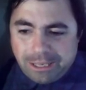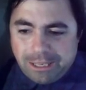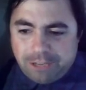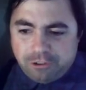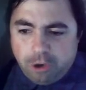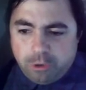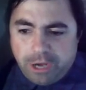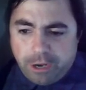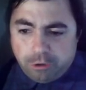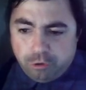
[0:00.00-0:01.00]
Let's go
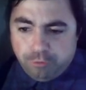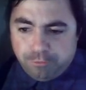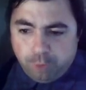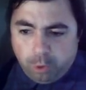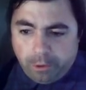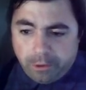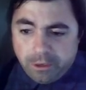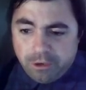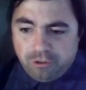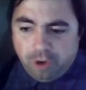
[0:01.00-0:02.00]
down to Florida,
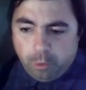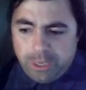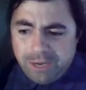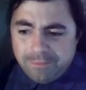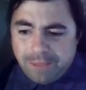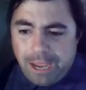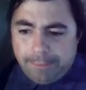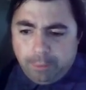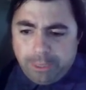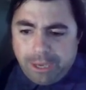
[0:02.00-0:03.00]
shall we? How
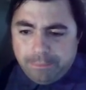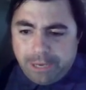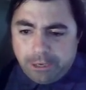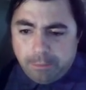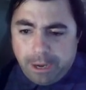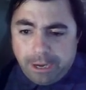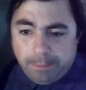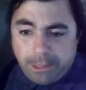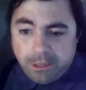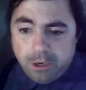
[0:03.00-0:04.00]
about we come down to
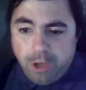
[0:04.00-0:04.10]
Miami?